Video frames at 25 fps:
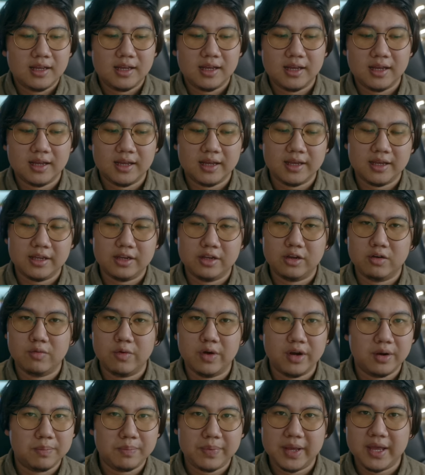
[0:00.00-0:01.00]
I don't
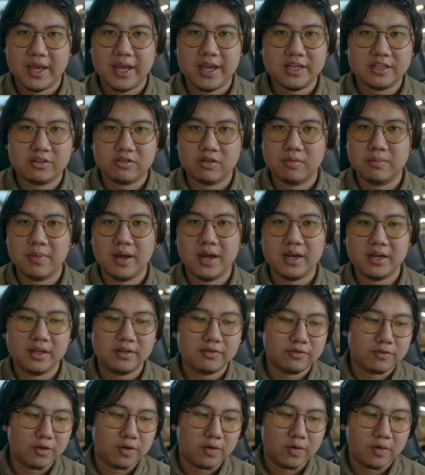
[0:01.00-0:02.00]
want to pay extra money
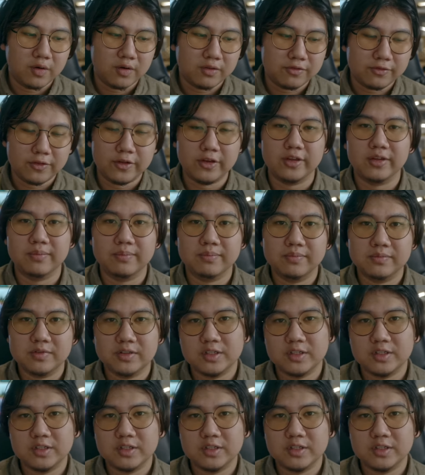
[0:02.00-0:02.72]
for film,